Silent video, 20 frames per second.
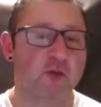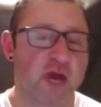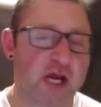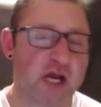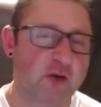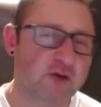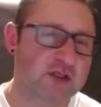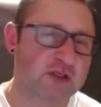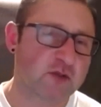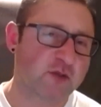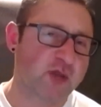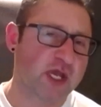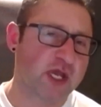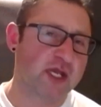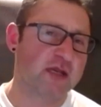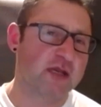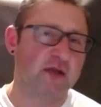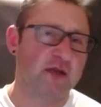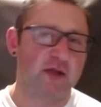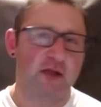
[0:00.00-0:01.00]
Mike was a
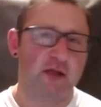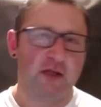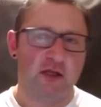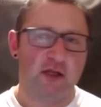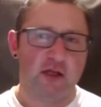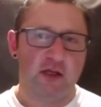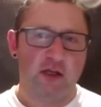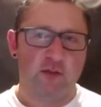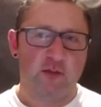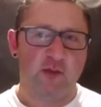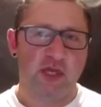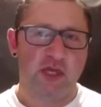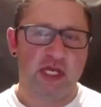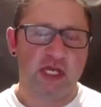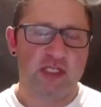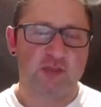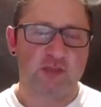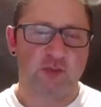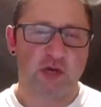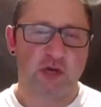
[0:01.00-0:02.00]
big, big
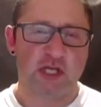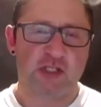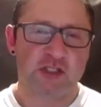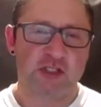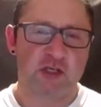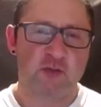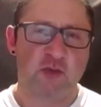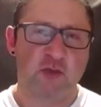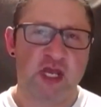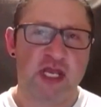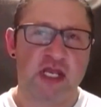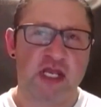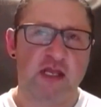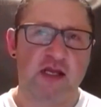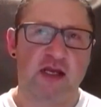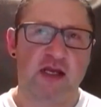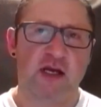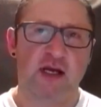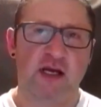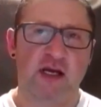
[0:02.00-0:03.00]
inspiration to me.
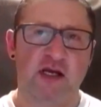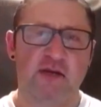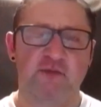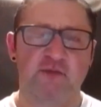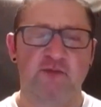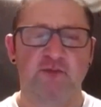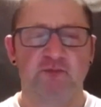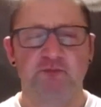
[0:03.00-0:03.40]
Uh,